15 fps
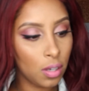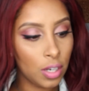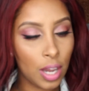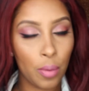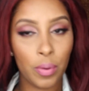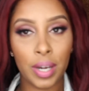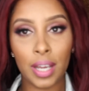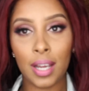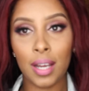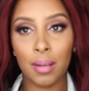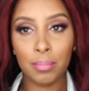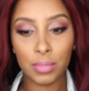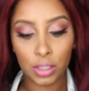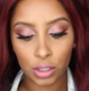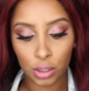Now, when it
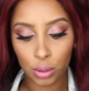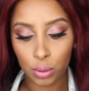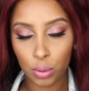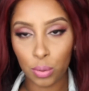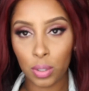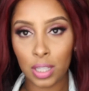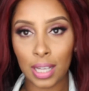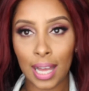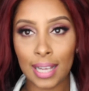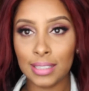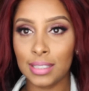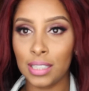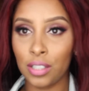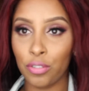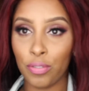comes to
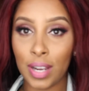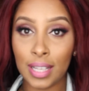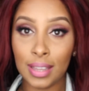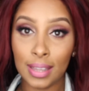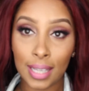classic red